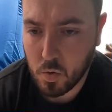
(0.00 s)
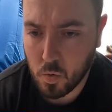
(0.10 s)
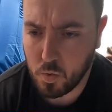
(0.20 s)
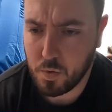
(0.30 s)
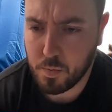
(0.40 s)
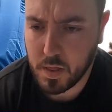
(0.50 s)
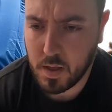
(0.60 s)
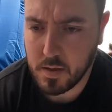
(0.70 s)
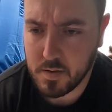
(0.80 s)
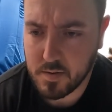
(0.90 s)
all the
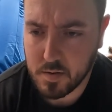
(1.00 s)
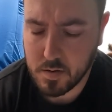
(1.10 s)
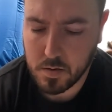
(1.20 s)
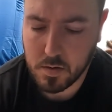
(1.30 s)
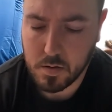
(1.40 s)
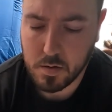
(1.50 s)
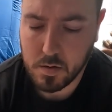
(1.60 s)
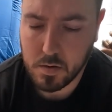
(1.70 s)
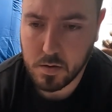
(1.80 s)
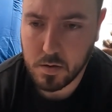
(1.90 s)
relays.
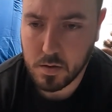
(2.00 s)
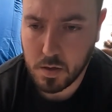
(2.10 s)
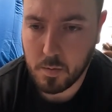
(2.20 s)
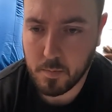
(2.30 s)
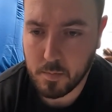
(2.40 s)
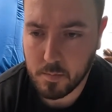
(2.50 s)
Yep.